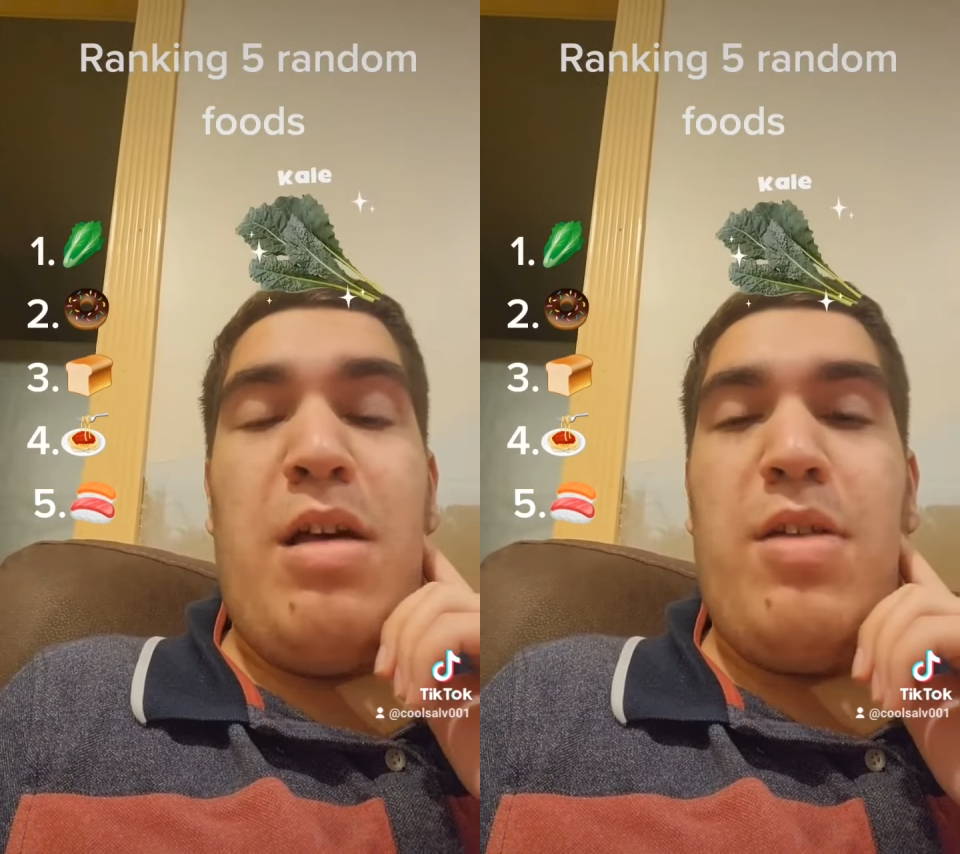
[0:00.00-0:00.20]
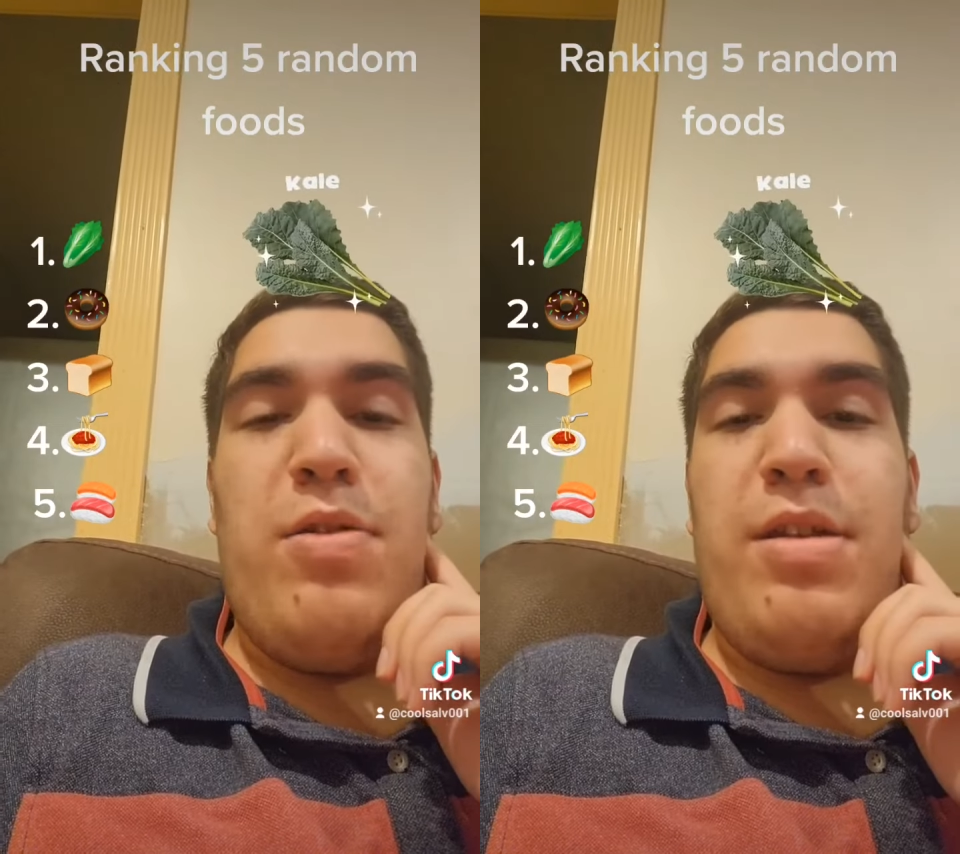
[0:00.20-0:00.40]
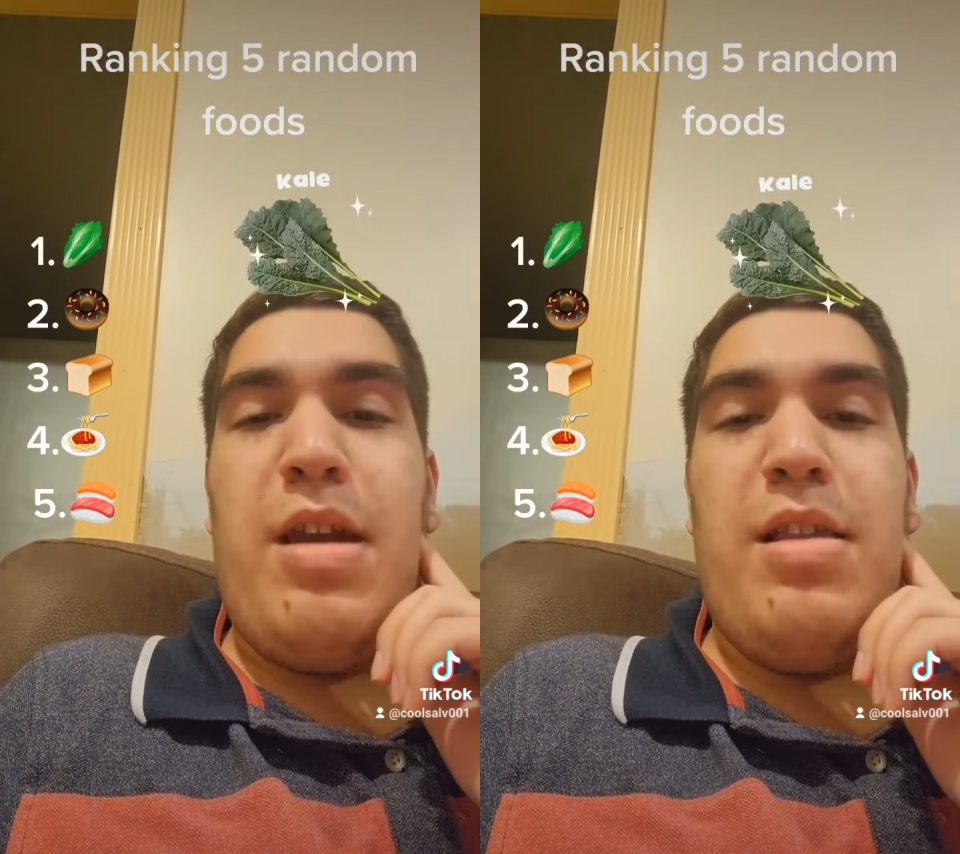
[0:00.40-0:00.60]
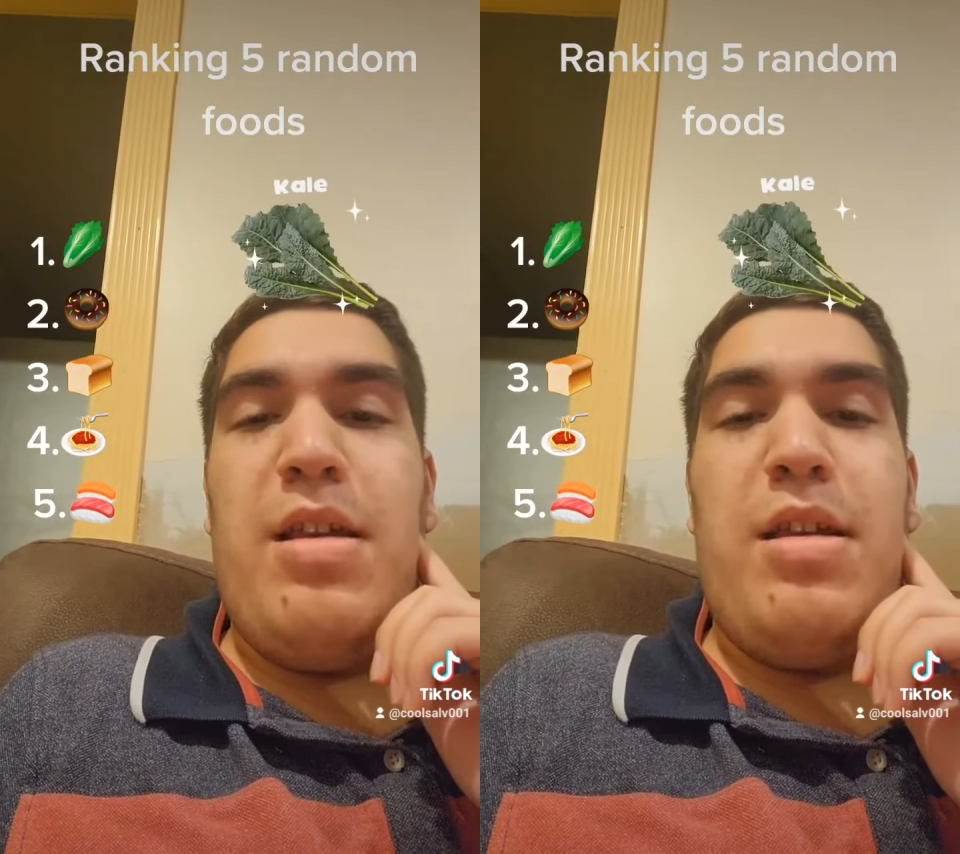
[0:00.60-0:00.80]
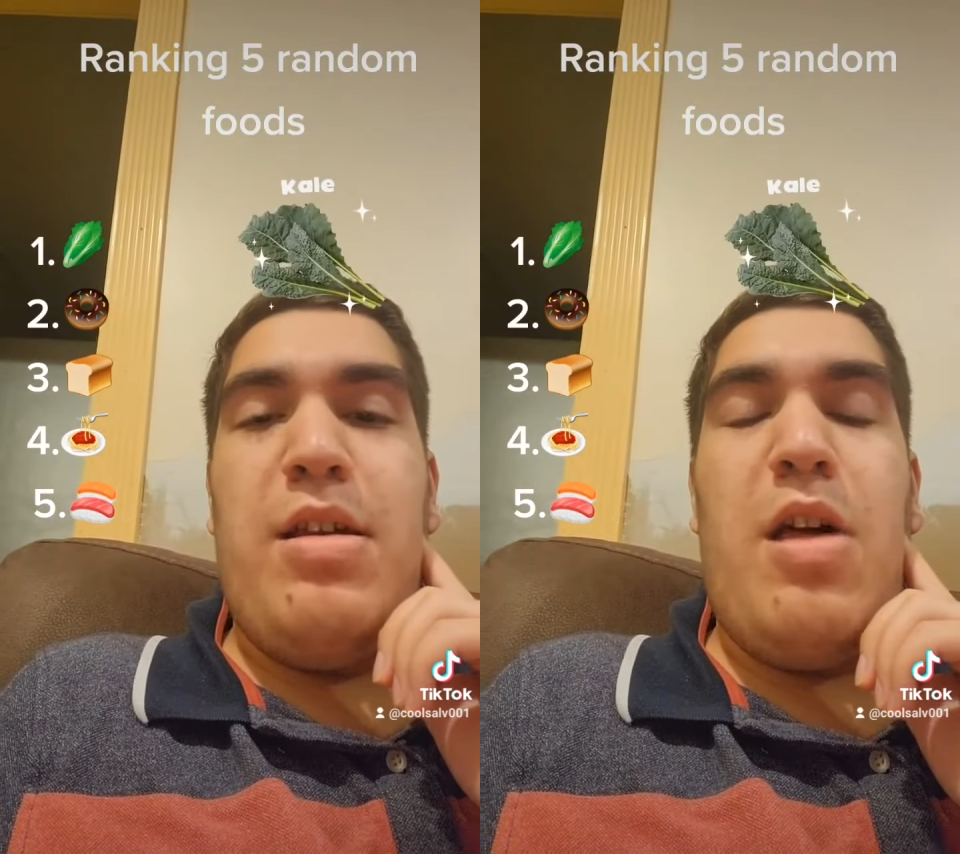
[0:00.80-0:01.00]
I don't think I
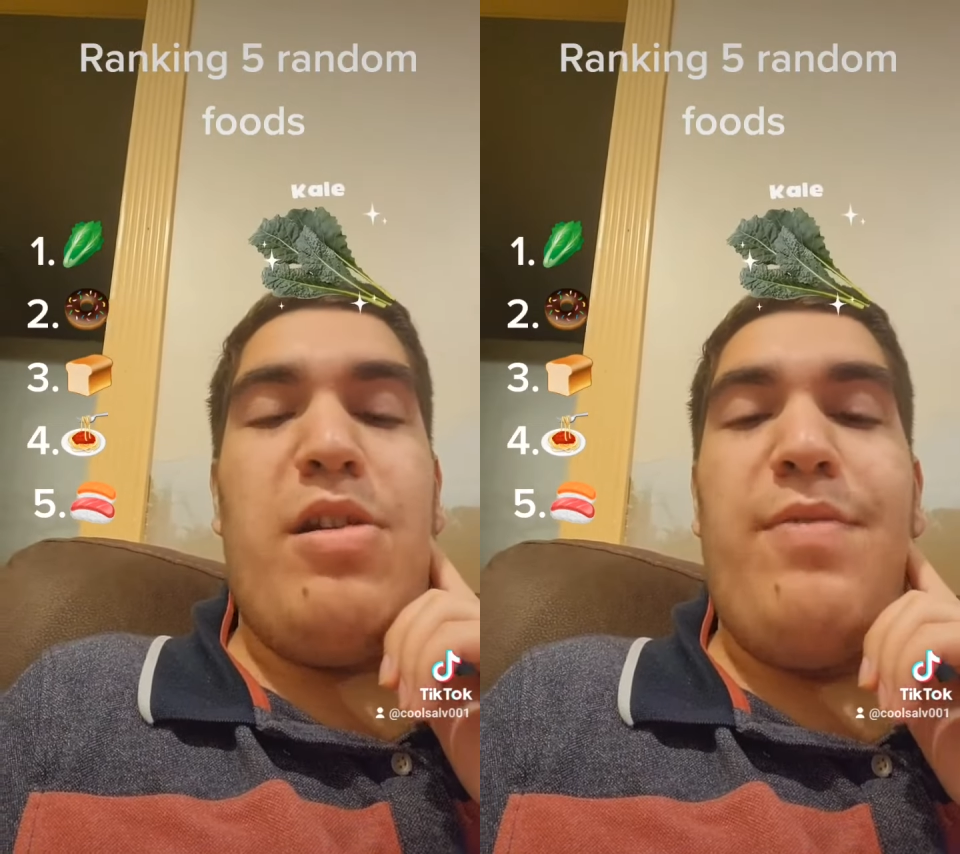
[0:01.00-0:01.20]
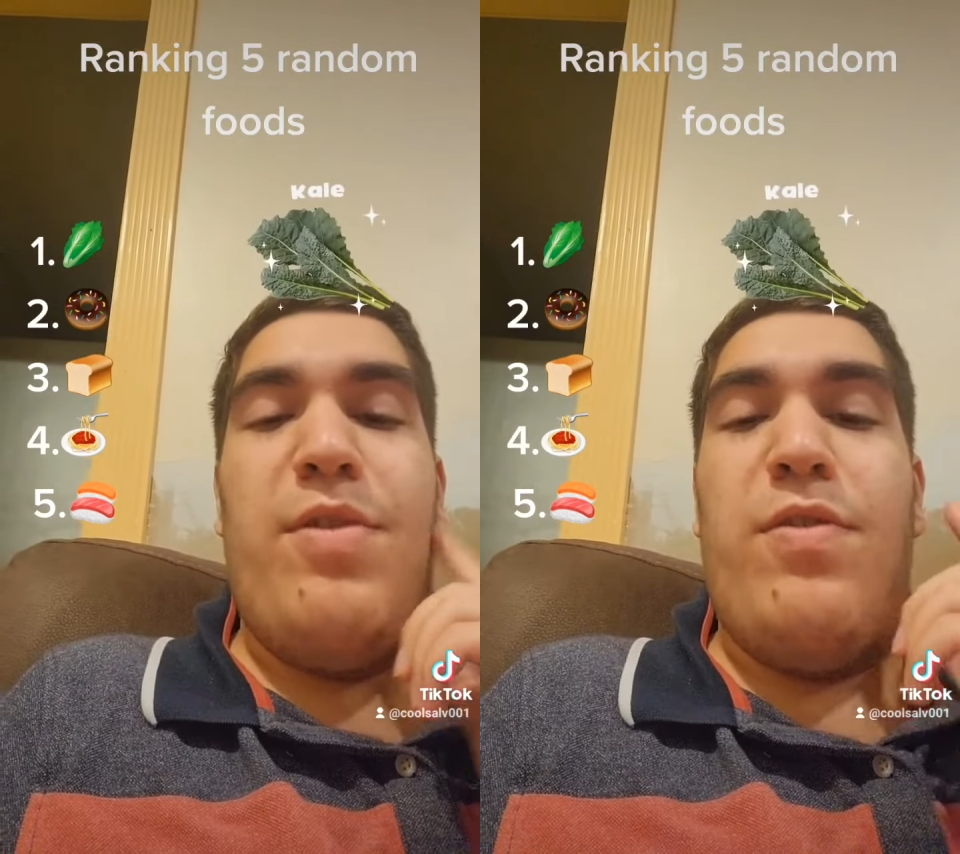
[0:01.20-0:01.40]
like kale. I don't even